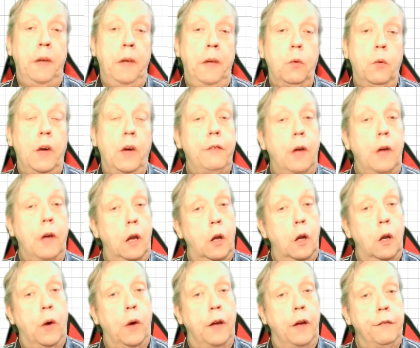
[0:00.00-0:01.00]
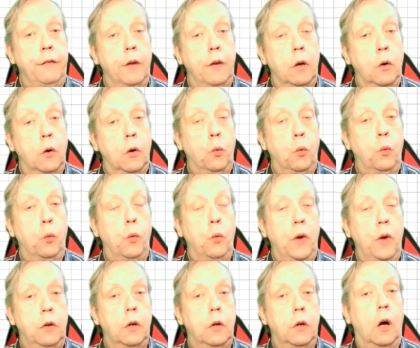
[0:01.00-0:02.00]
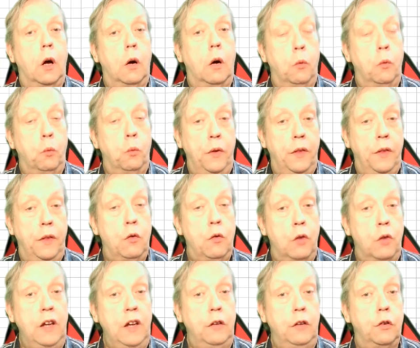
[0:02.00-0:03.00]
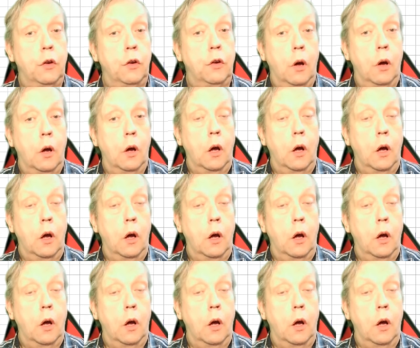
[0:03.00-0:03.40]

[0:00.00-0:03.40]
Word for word: medium wave and long wave, which are within reach,